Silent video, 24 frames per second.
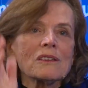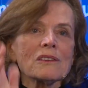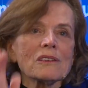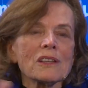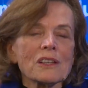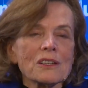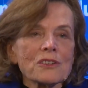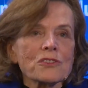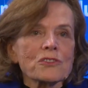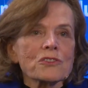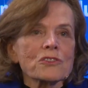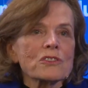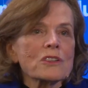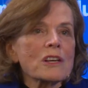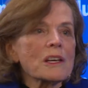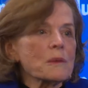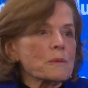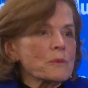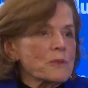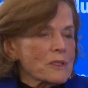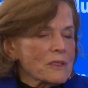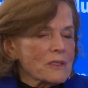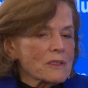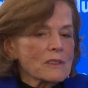that is
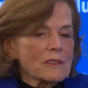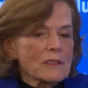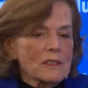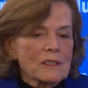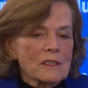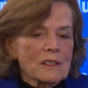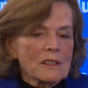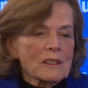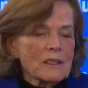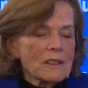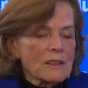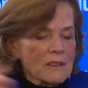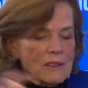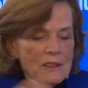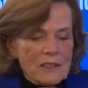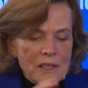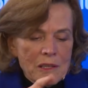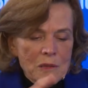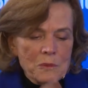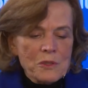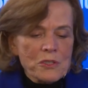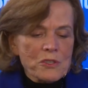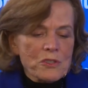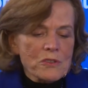shaped. The
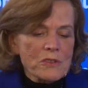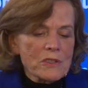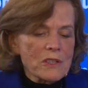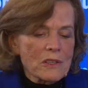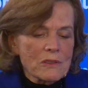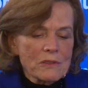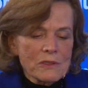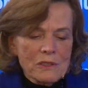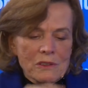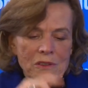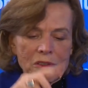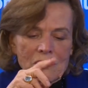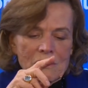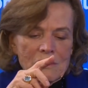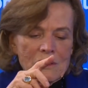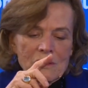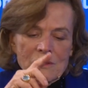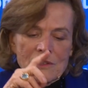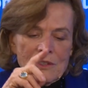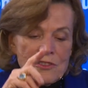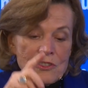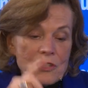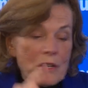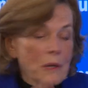chemistry of
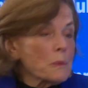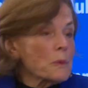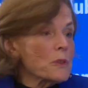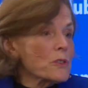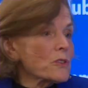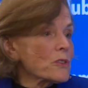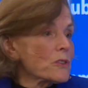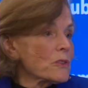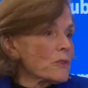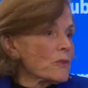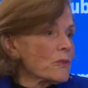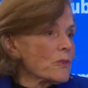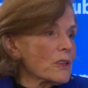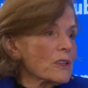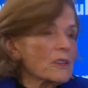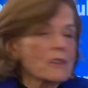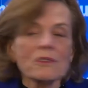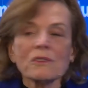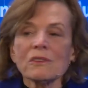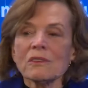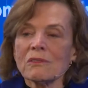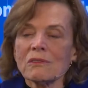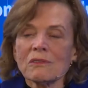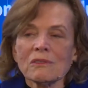it, the temperature, the,
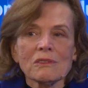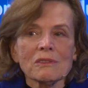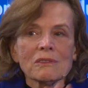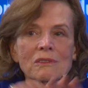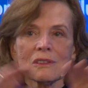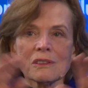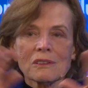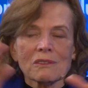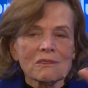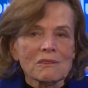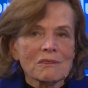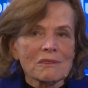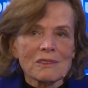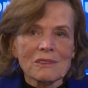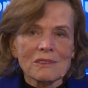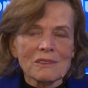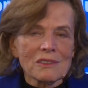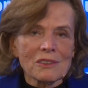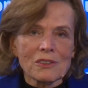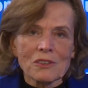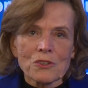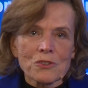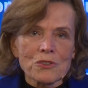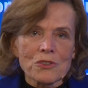uh,
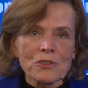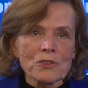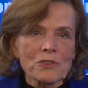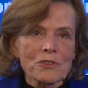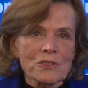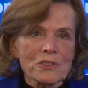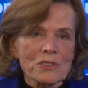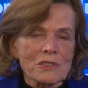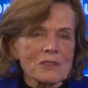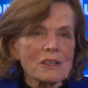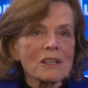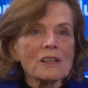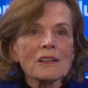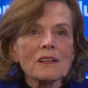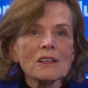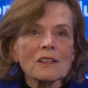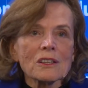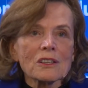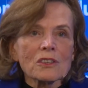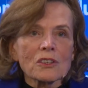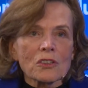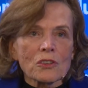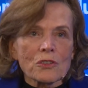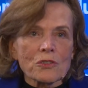the ocean is
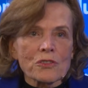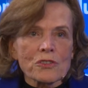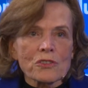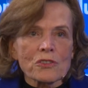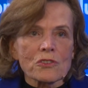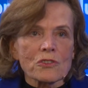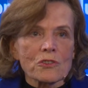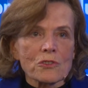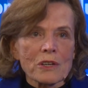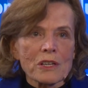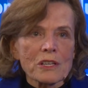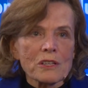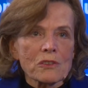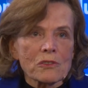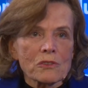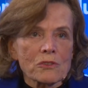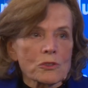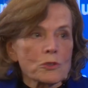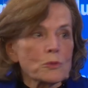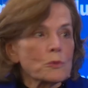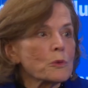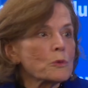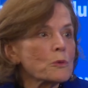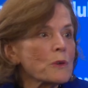Earth's great
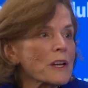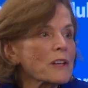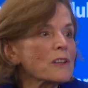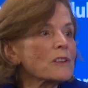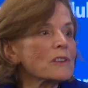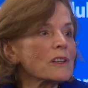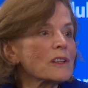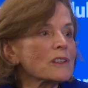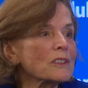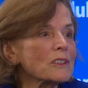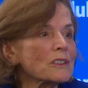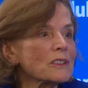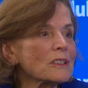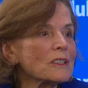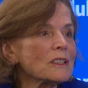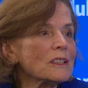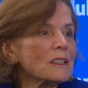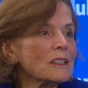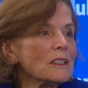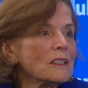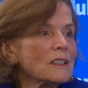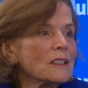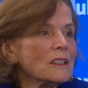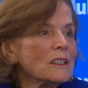thermal regulator.
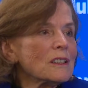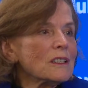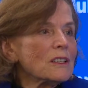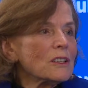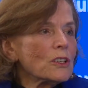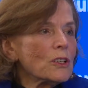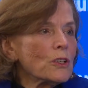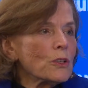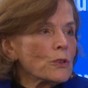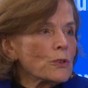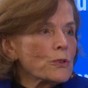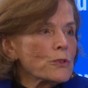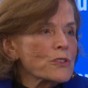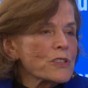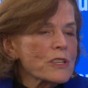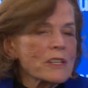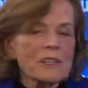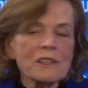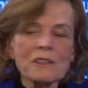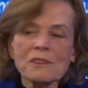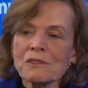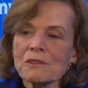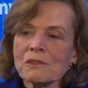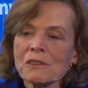Holds
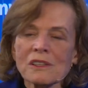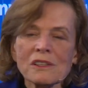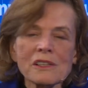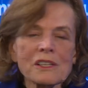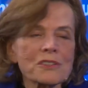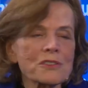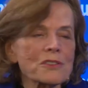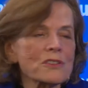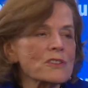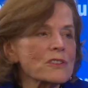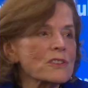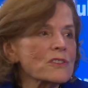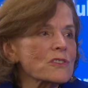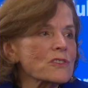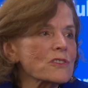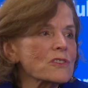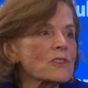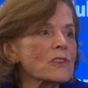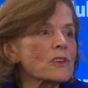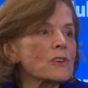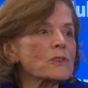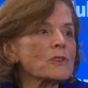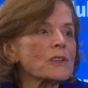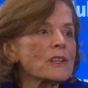heat, releases it
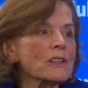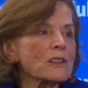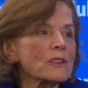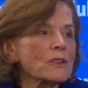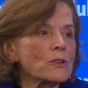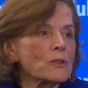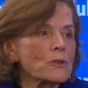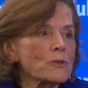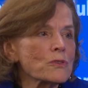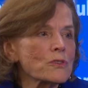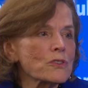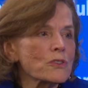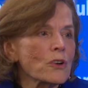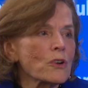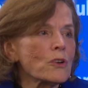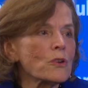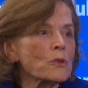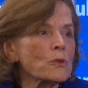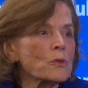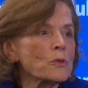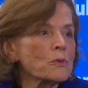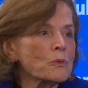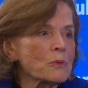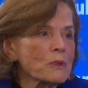slowly. Holds
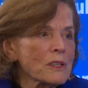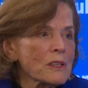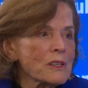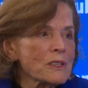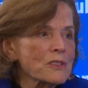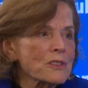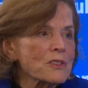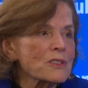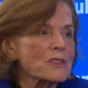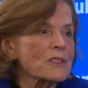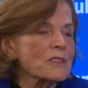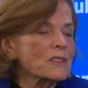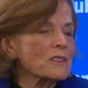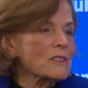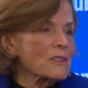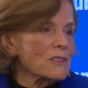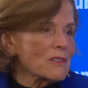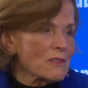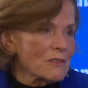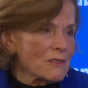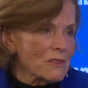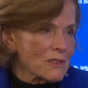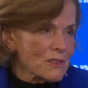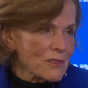cold, releases it
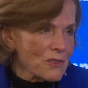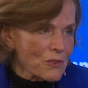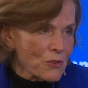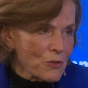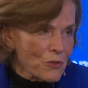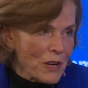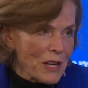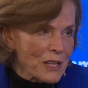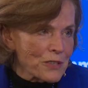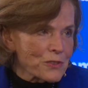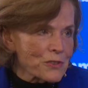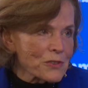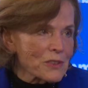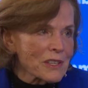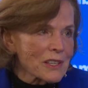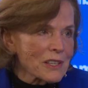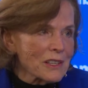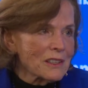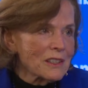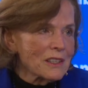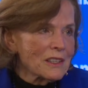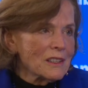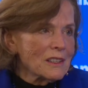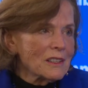gradually.
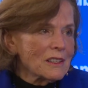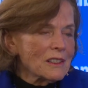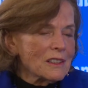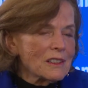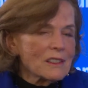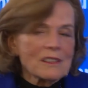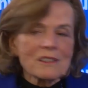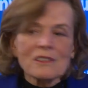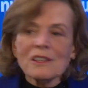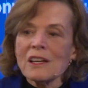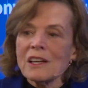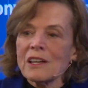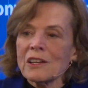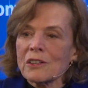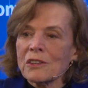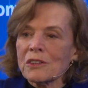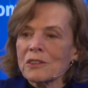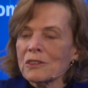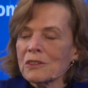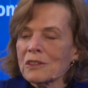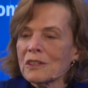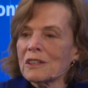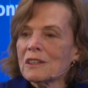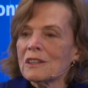The
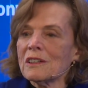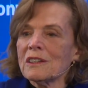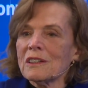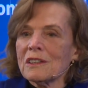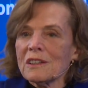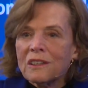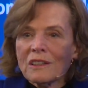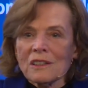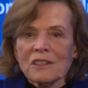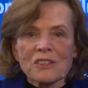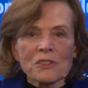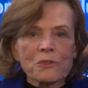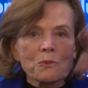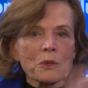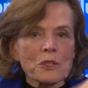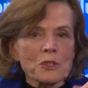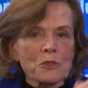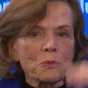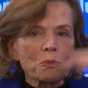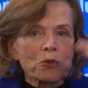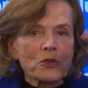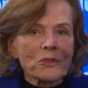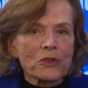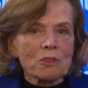air is
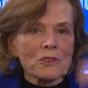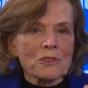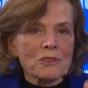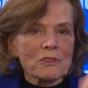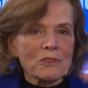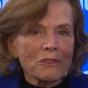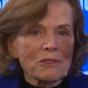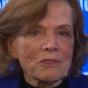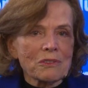much more,